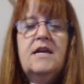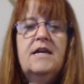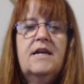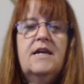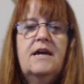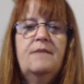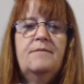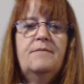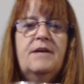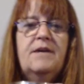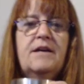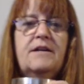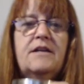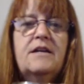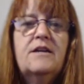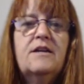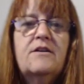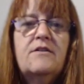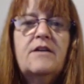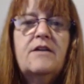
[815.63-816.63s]
came down
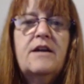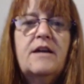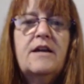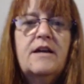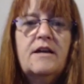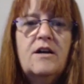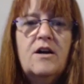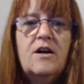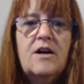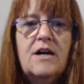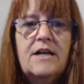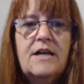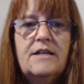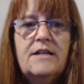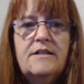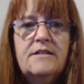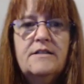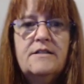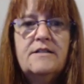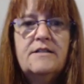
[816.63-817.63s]
here and got
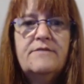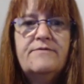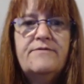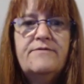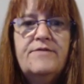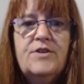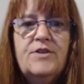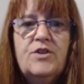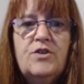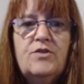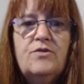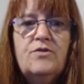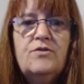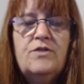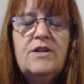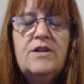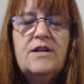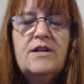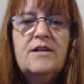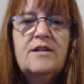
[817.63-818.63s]
some
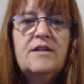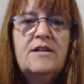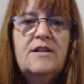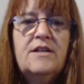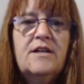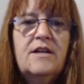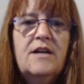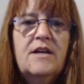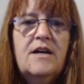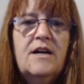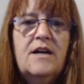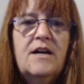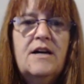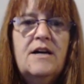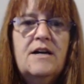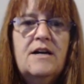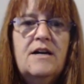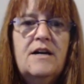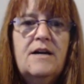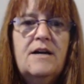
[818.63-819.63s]
food.
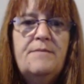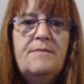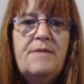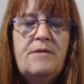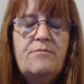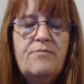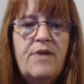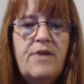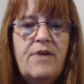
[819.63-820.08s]
I made